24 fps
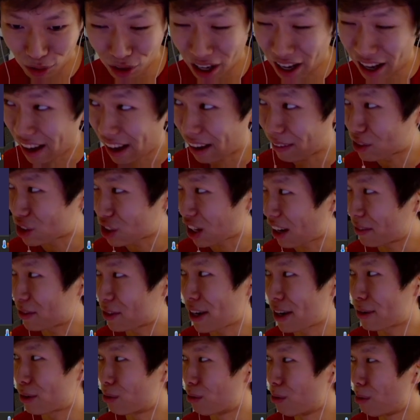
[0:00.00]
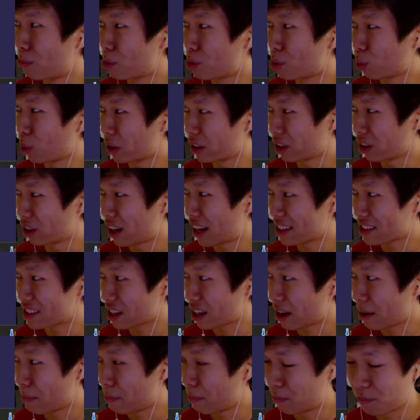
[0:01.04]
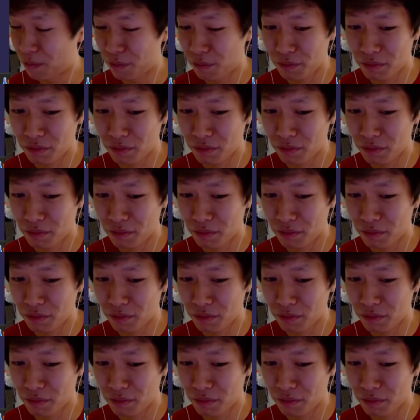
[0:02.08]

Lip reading: I'm trying to remember when the last time